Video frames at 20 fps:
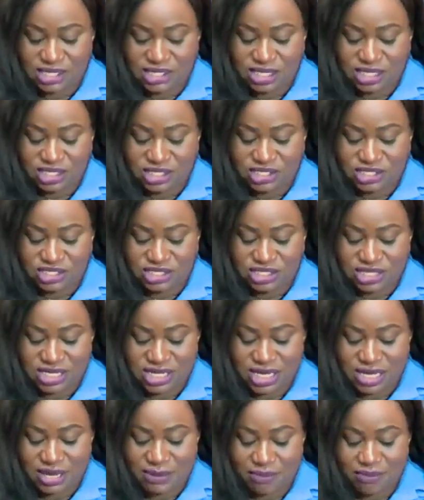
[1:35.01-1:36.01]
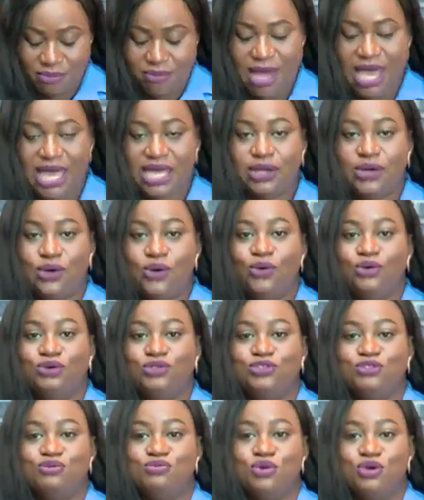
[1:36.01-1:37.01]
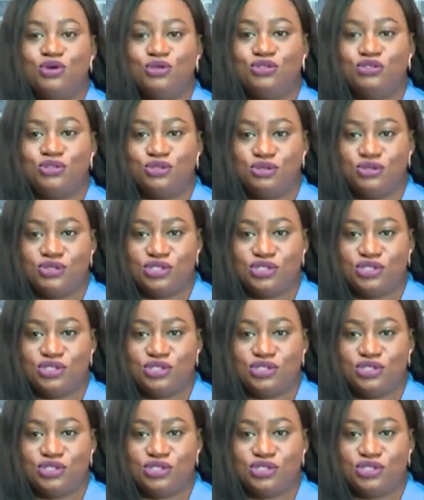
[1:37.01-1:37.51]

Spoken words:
Ichie Mike Odumodu.